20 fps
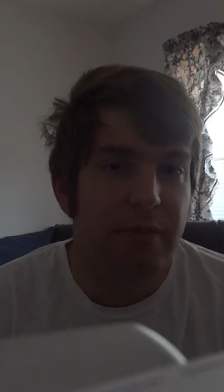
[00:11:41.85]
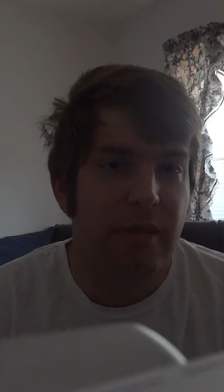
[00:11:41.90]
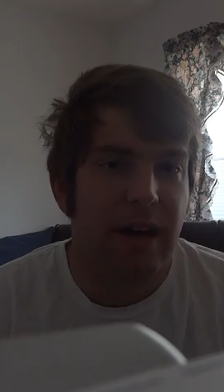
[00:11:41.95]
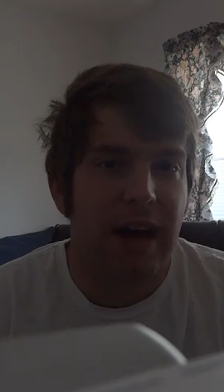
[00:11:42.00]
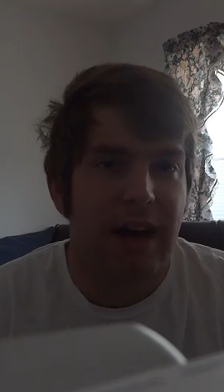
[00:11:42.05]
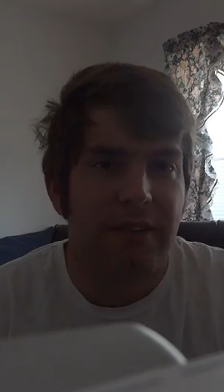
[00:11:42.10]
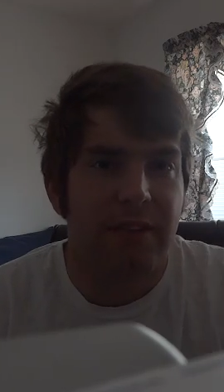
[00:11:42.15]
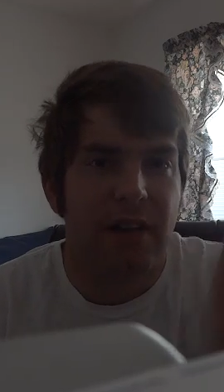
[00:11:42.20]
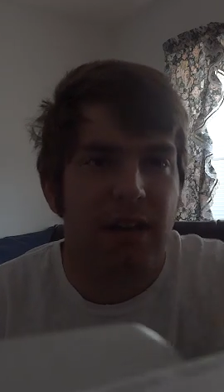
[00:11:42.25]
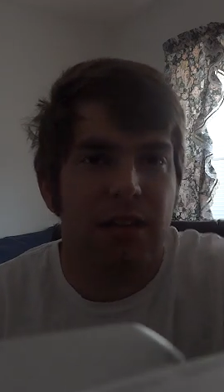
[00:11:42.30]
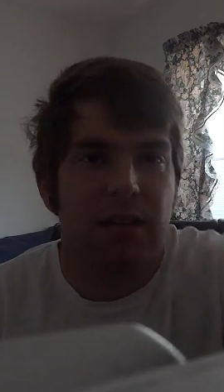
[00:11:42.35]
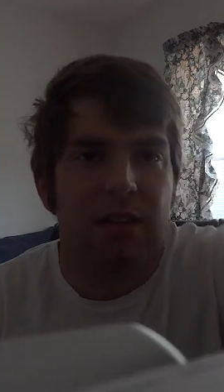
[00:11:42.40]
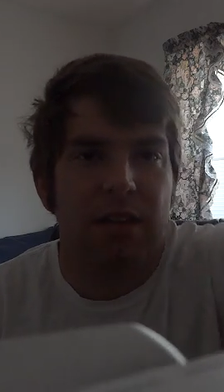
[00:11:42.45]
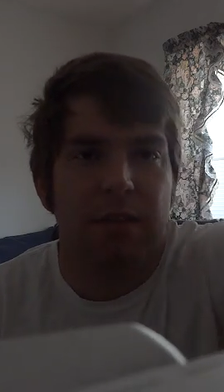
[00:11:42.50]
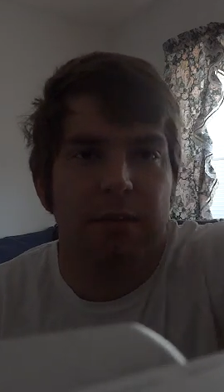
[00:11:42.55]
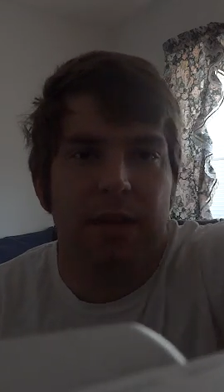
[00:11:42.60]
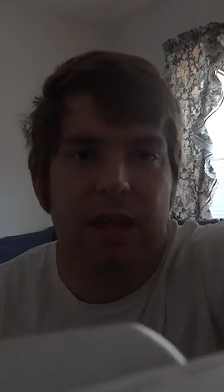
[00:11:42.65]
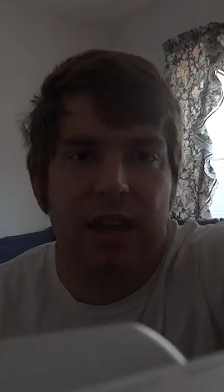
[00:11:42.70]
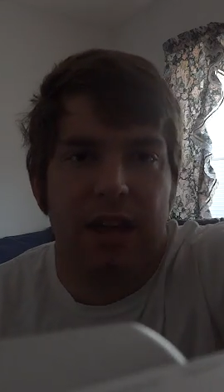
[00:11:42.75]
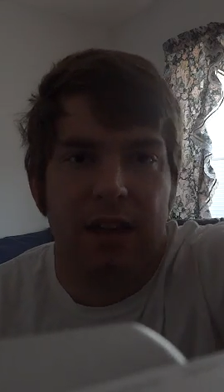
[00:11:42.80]
obviously,
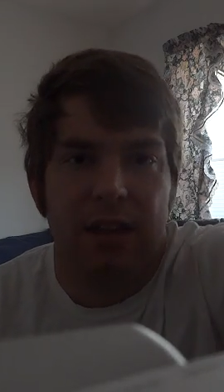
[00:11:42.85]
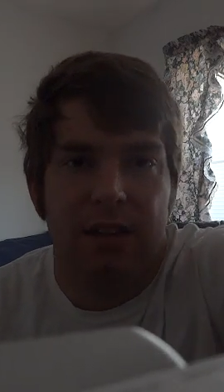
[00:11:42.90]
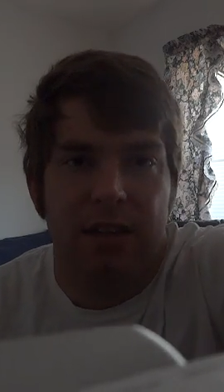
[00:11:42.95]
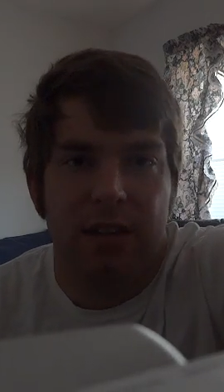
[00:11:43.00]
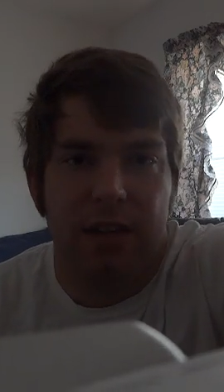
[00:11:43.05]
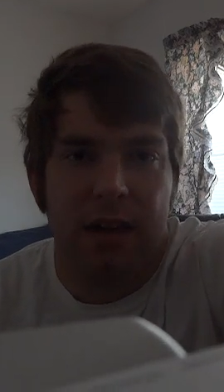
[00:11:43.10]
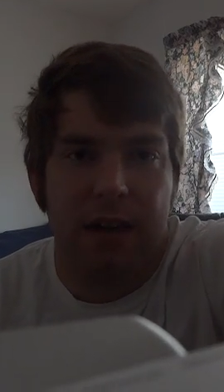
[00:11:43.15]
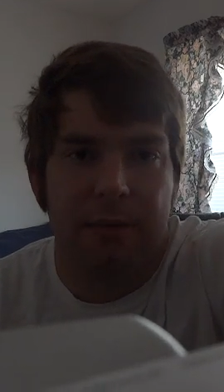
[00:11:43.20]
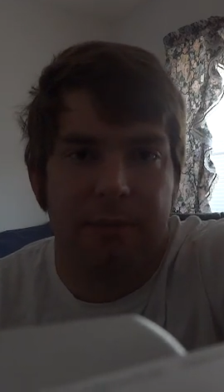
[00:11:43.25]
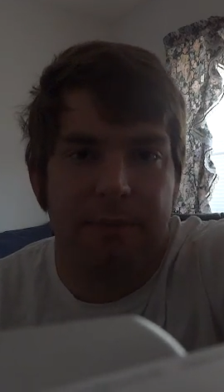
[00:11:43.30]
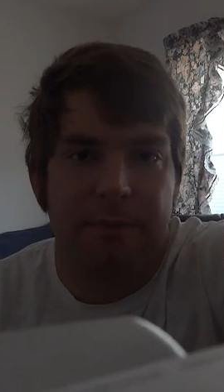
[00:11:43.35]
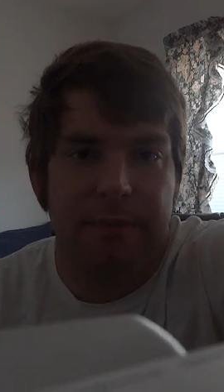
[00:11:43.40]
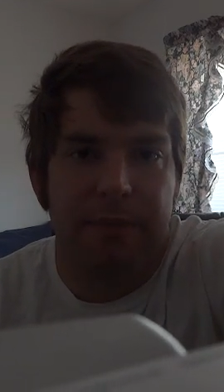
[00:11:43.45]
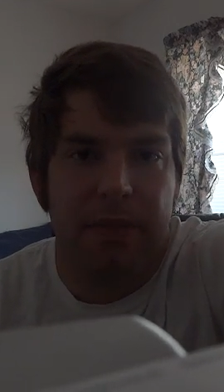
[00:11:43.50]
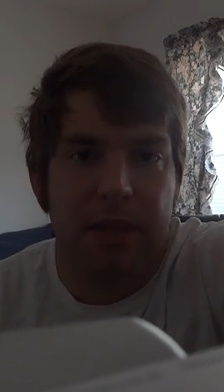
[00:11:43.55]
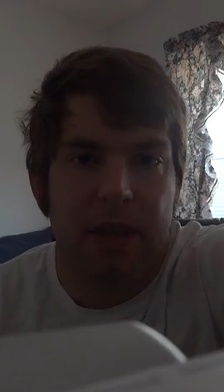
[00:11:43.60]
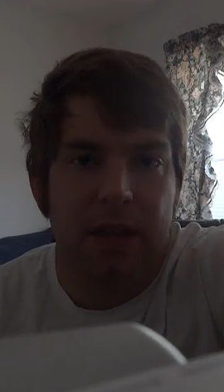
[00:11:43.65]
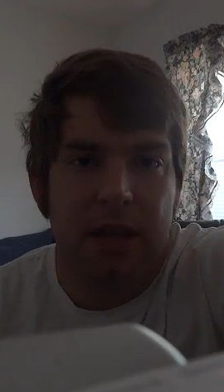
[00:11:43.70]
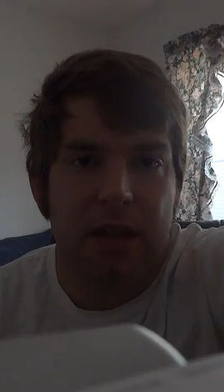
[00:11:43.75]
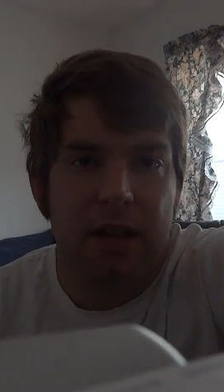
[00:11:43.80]
because
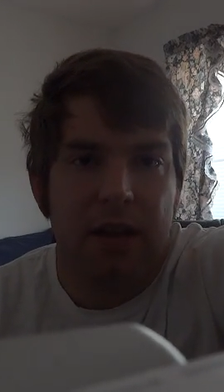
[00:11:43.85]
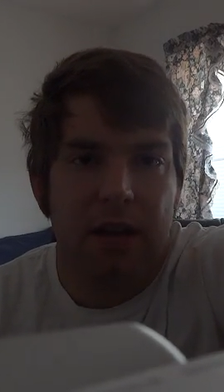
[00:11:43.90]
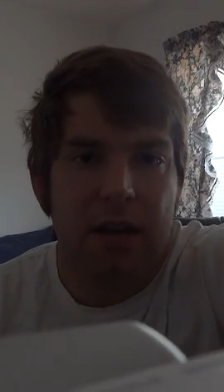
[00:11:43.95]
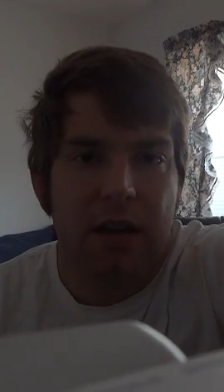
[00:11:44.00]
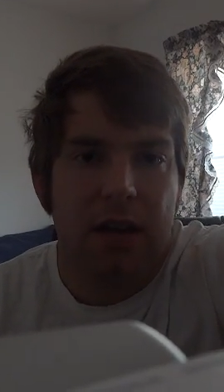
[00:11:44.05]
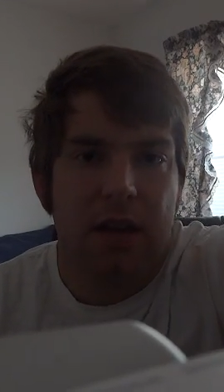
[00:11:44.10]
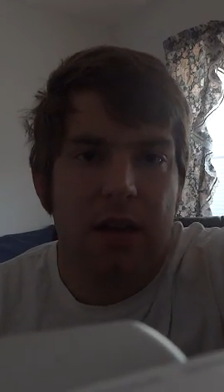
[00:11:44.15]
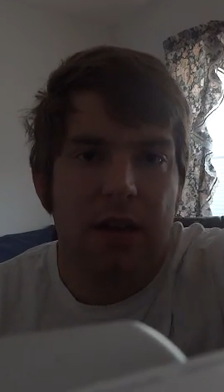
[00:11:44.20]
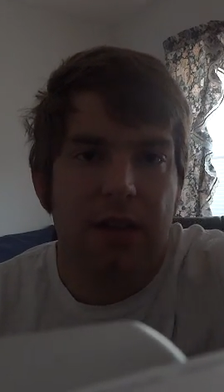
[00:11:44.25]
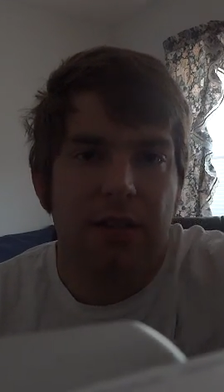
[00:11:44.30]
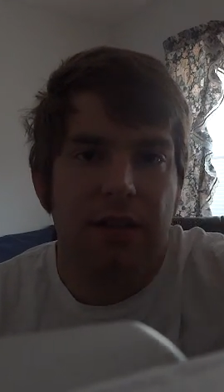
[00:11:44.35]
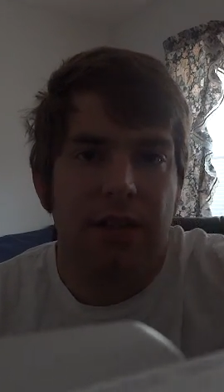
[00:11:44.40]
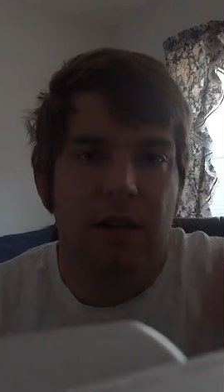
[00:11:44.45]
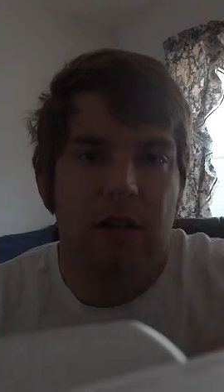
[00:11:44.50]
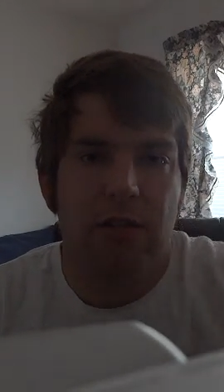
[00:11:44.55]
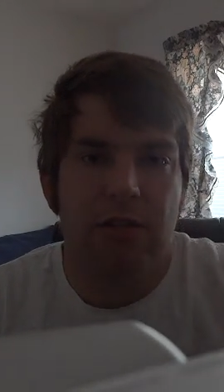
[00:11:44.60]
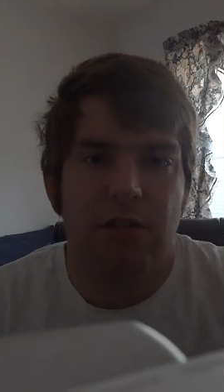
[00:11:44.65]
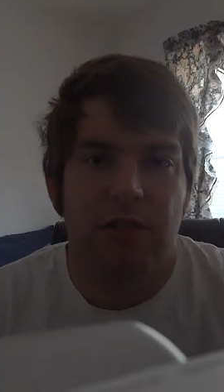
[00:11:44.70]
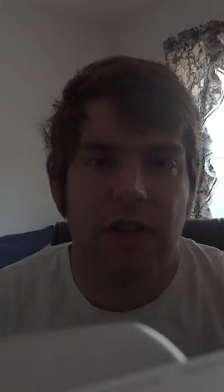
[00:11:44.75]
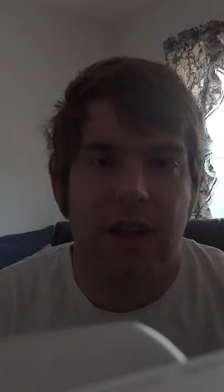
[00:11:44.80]

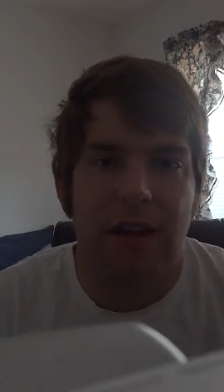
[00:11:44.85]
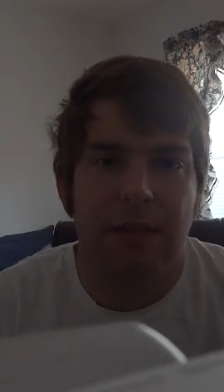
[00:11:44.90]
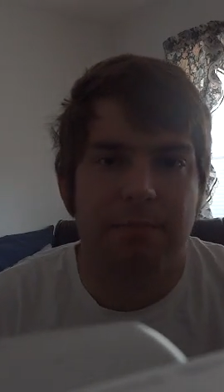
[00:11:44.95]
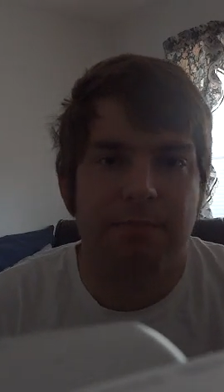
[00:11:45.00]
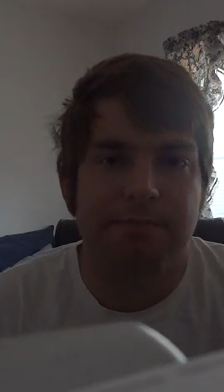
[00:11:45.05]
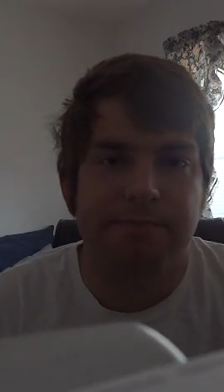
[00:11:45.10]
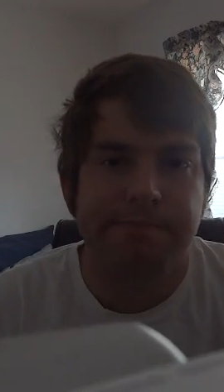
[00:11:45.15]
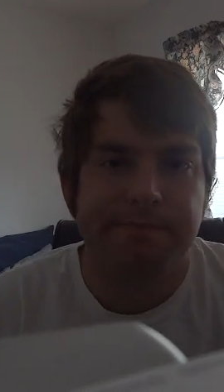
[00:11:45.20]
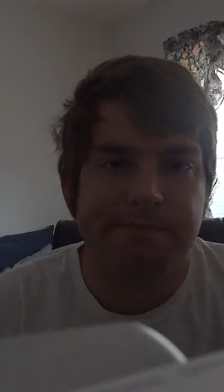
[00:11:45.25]
there's I